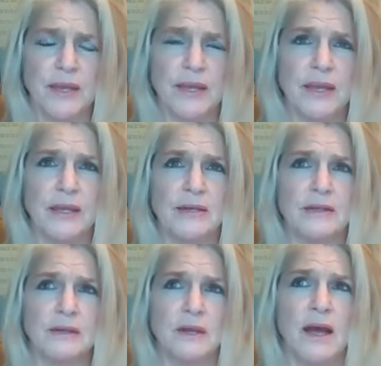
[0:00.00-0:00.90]

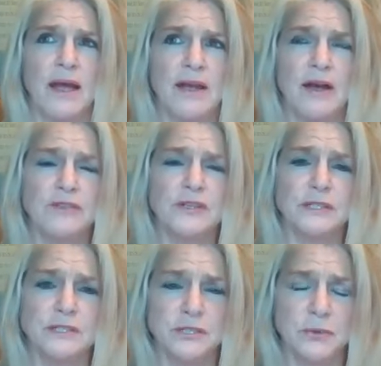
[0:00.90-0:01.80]
And I often
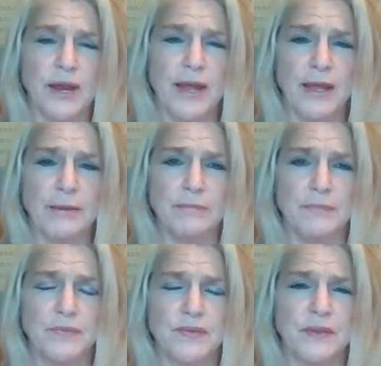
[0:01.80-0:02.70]
describe,
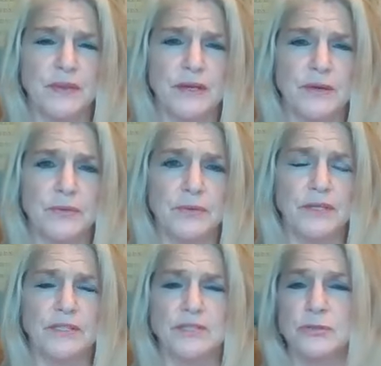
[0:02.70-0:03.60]
you know,
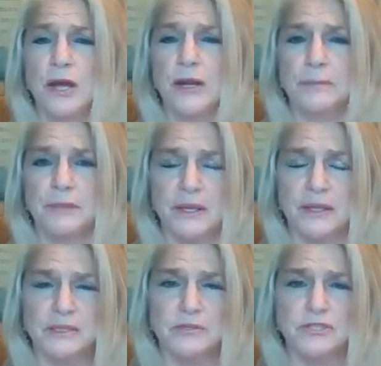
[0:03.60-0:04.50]
the astronomy
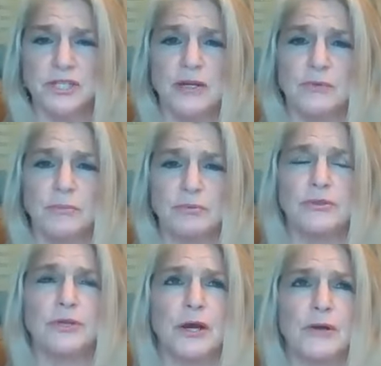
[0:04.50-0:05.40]
associated with
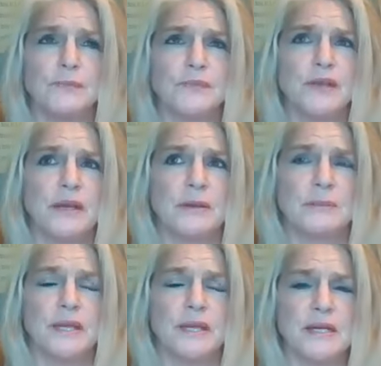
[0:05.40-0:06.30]
Pluto,
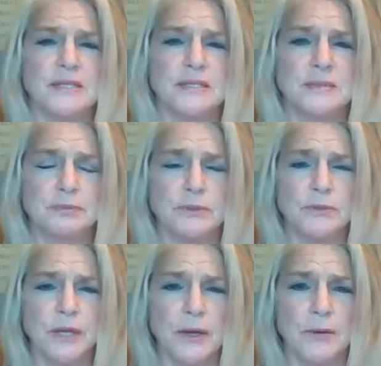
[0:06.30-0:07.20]
because
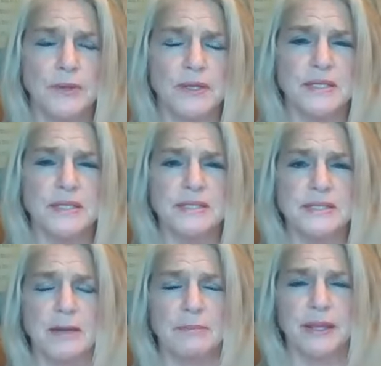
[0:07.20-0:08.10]
Pluto
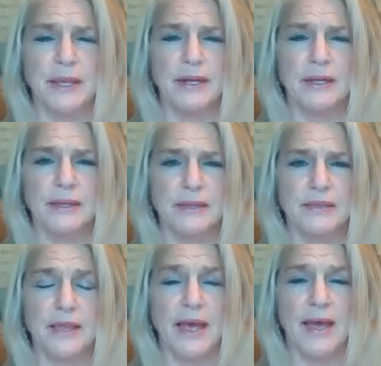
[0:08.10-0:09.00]
is a planet
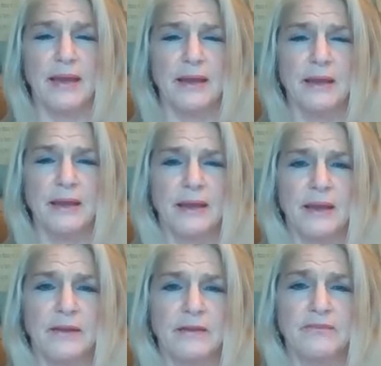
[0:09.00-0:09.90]
that
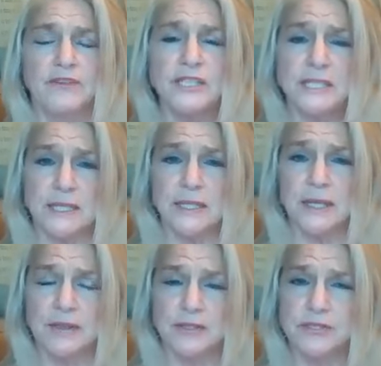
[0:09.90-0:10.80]

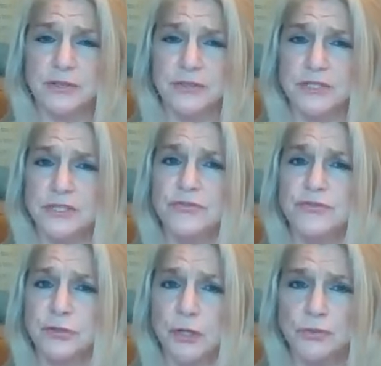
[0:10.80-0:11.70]
physically on the surface is
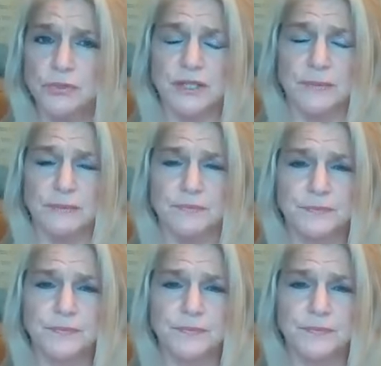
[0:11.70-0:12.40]
frozen.